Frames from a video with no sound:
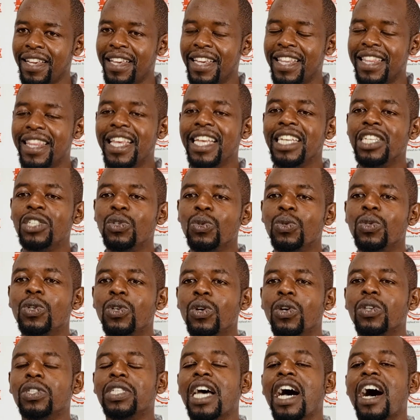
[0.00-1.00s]
they should
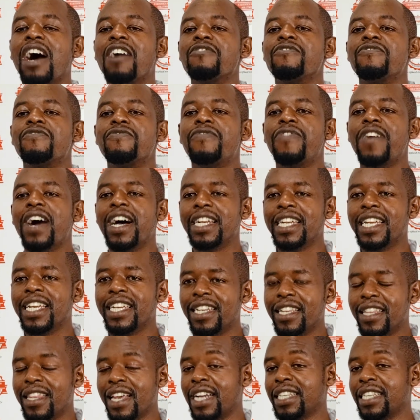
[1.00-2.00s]
not have
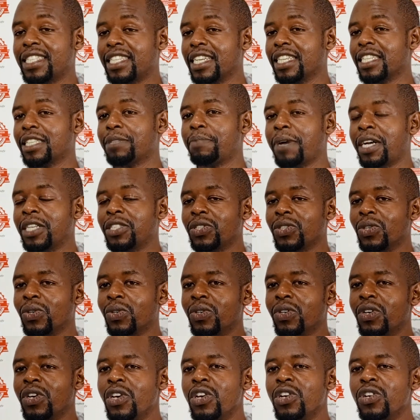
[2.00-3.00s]
funded that expansion
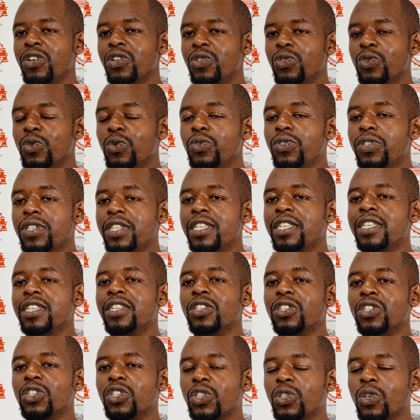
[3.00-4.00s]
using
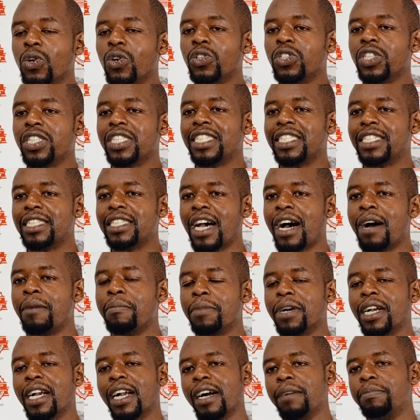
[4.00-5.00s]
short-term
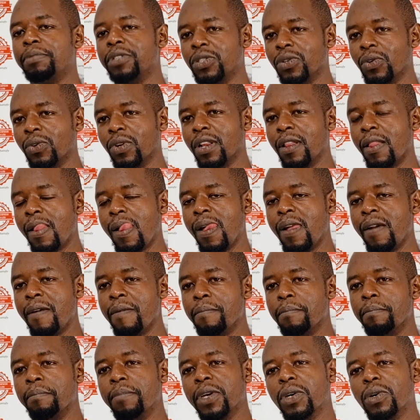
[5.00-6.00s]
capital,
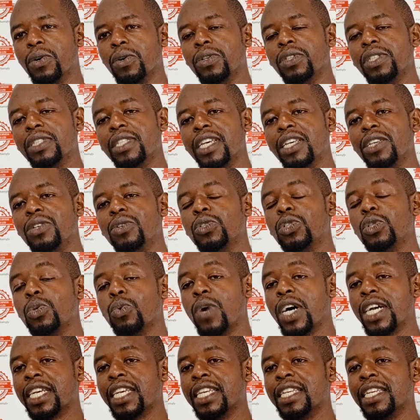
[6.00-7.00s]
because they used
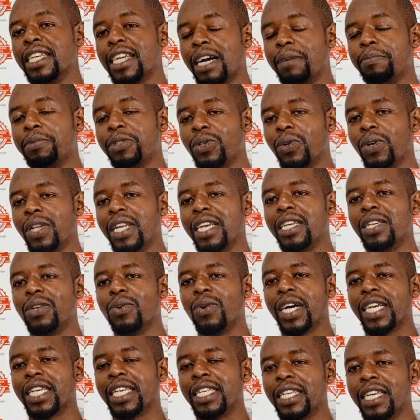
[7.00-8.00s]
working capital, and
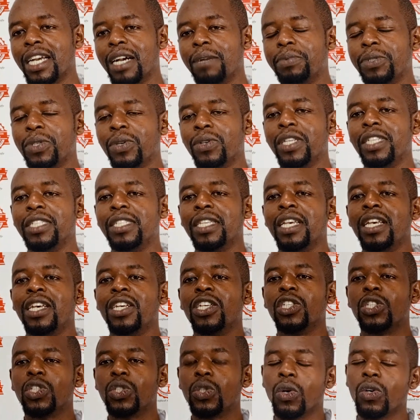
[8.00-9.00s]
working capital is
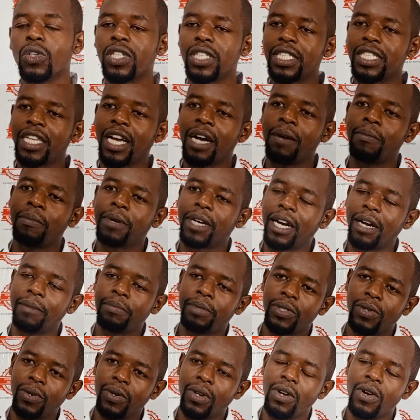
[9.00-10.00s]
short-term
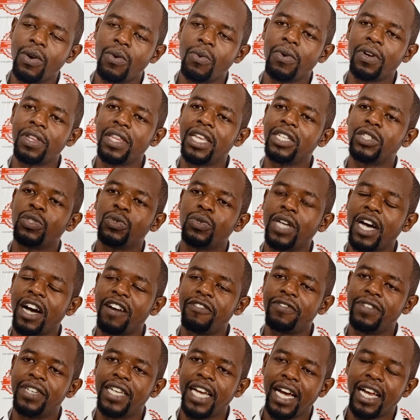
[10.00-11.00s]
capital. What they should
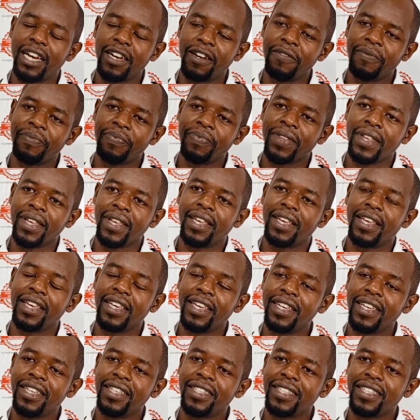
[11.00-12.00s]
have done
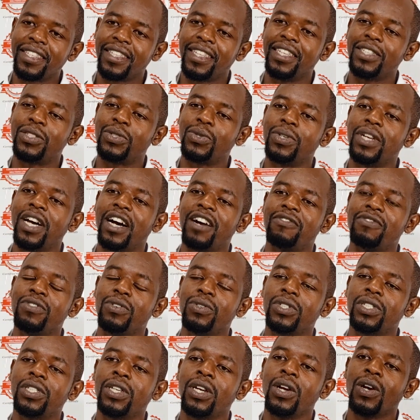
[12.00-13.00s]
is they should have
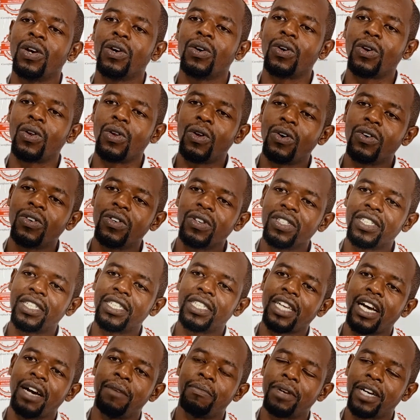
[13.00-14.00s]
used
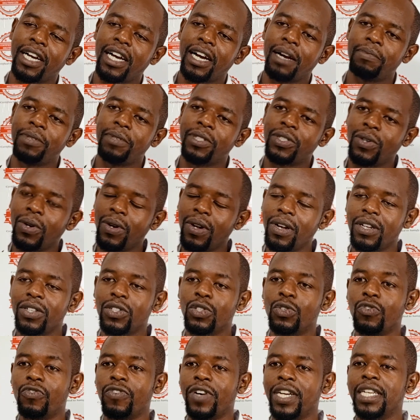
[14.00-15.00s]
long-term capital
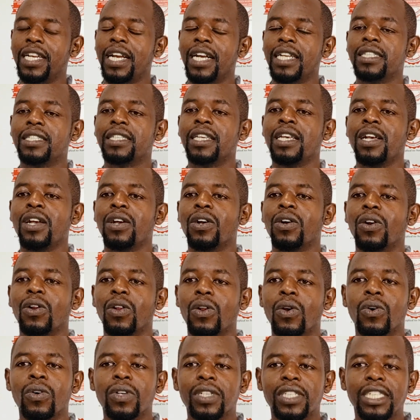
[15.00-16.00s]
to finance
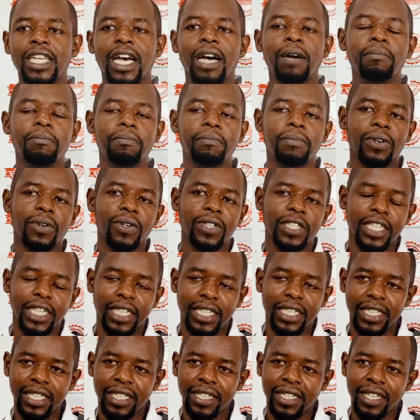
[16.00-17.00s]
long-term
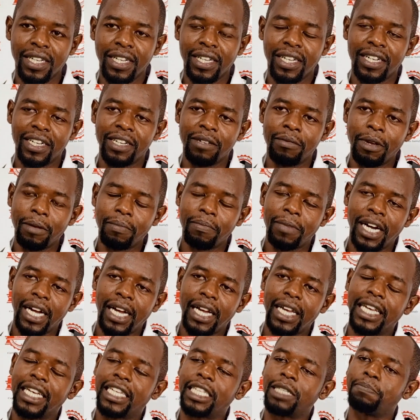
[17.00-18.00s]
projects. Remember,
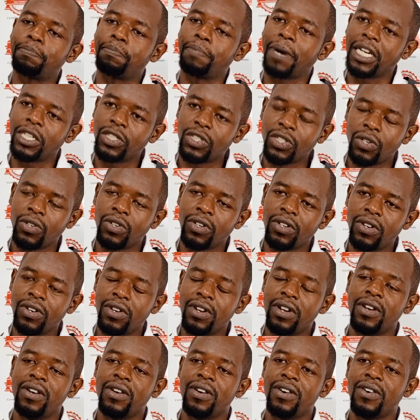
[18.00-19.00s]
expansion
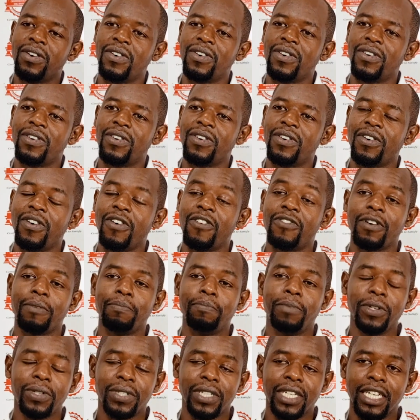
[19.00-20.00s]
of a
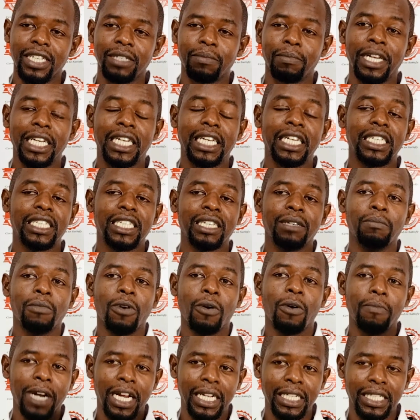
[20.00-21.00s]
business by creating
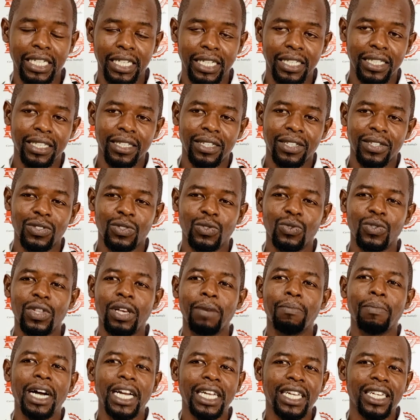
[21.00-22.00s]
more branches to the
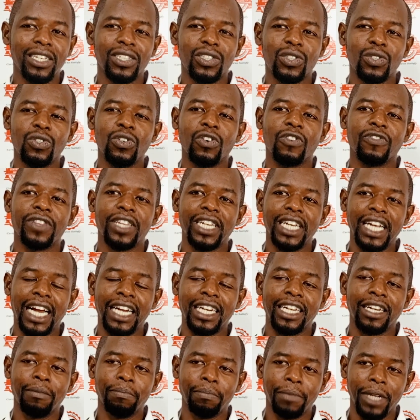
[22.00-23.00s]
magnitude of
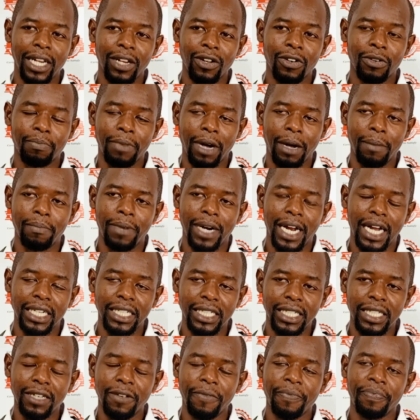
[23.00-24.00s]
300 million per
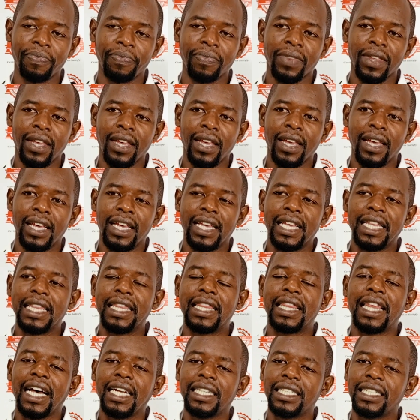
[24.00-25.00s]
branch,
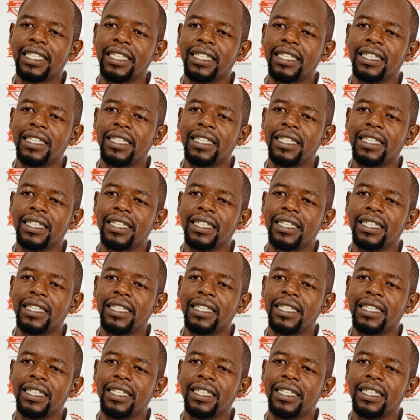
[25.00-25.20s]
that